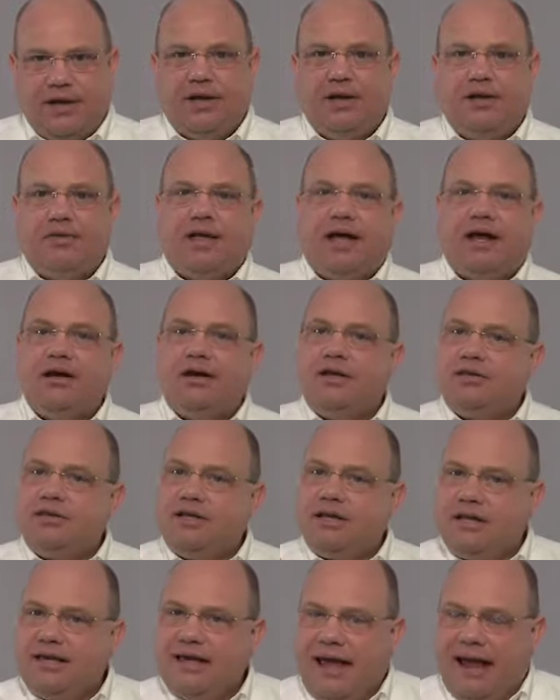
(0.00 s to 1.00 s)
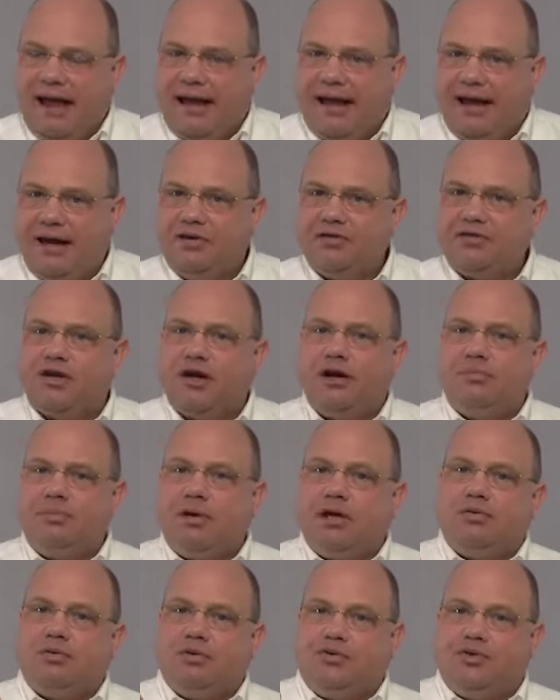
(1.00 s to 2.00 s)
then the gain is going to be
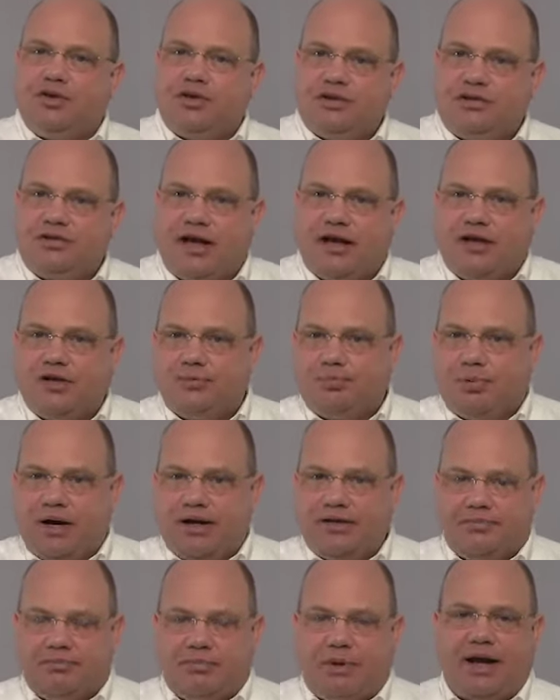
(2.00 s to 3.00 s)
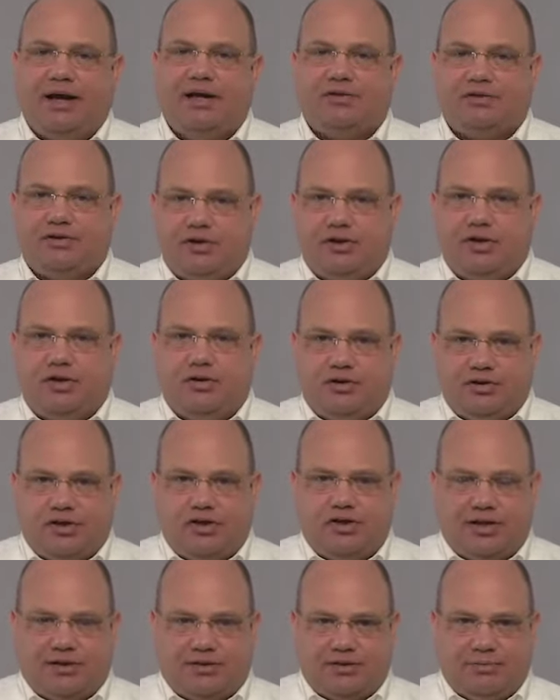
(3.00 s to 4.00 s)
equal to the sales price minus the donor's
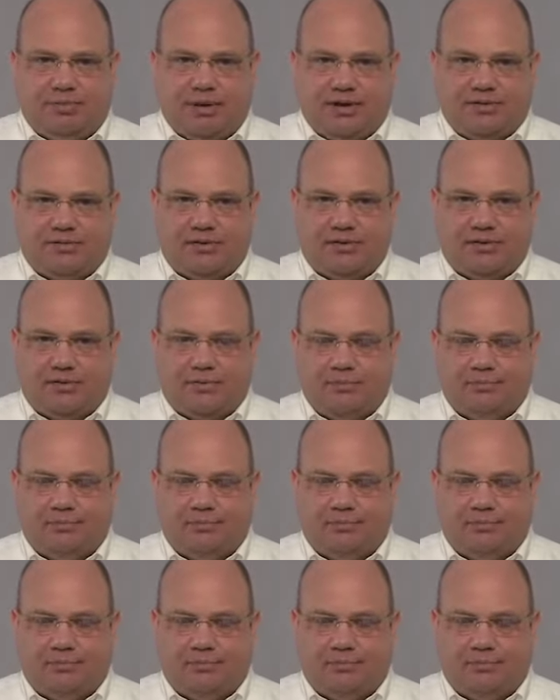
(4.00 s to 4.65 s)
adjusted basis.